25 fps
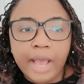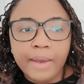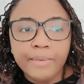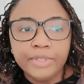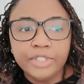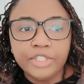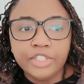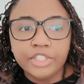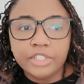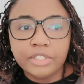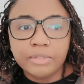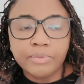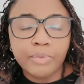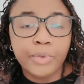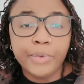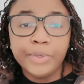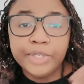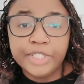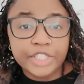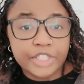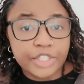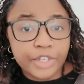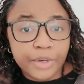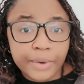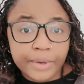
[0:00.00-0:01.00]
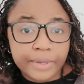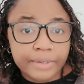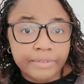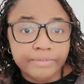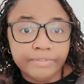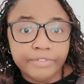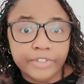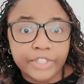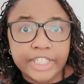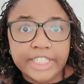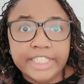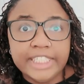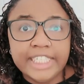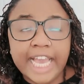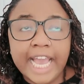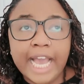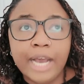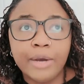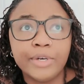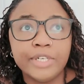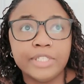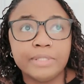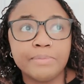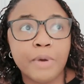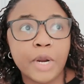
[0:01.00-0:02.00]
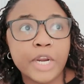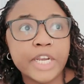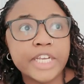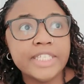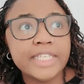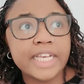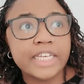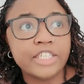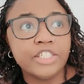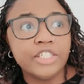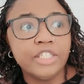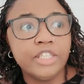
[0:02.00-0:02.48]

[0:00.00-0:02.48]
Plus, let's be real, with my current size and my